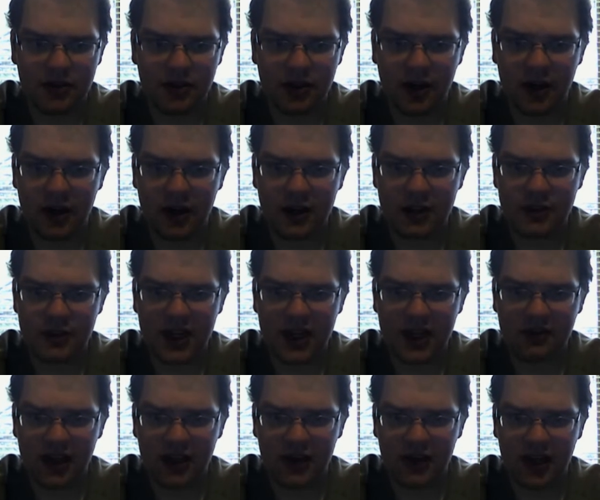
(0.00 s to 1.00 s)
The hard
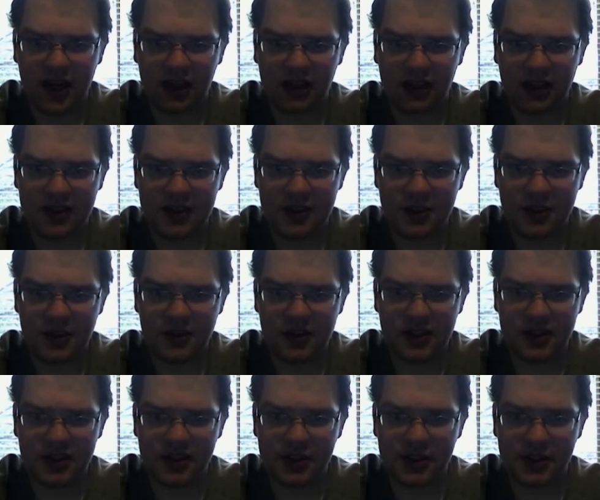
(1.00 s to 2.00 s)
drive and the online
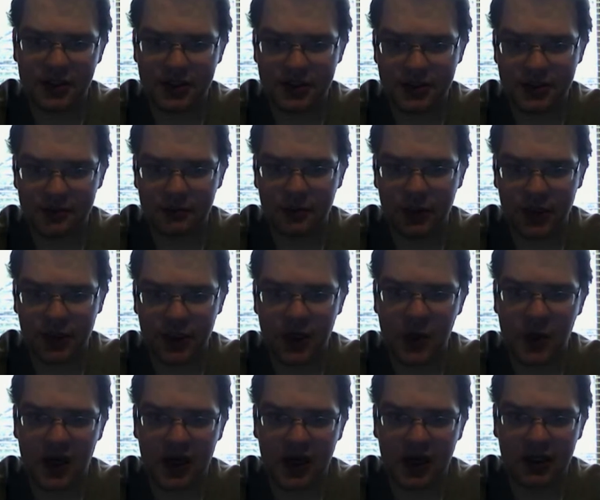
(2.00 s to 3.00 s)
services would
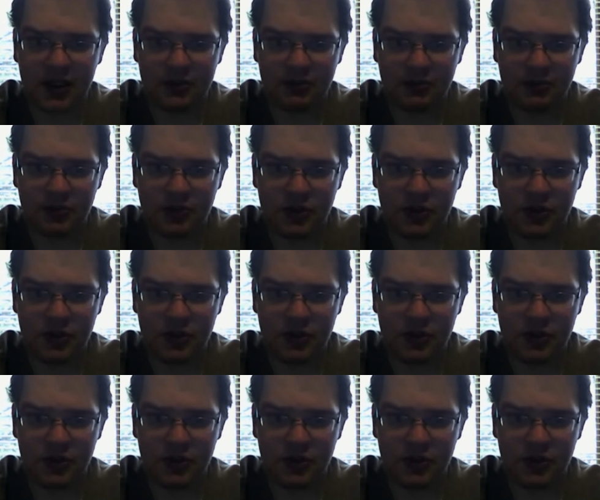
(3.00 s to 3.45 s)
go on